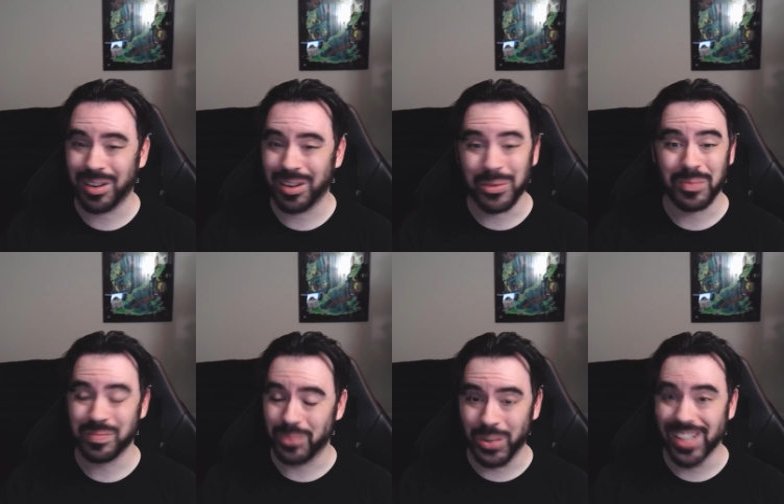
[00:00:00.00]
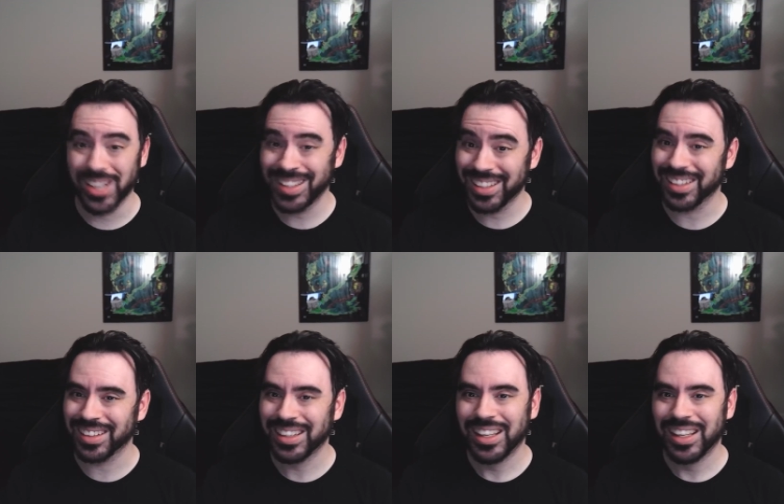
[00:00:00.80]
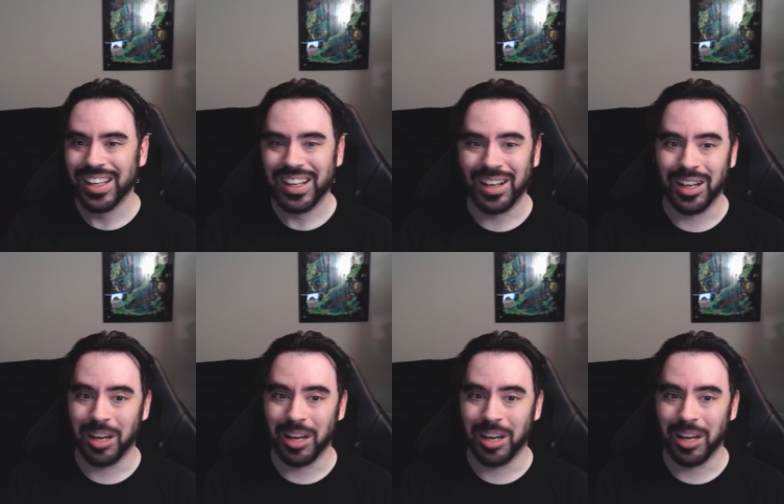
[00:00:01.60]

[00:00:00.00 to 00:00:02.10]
are really good. Uh,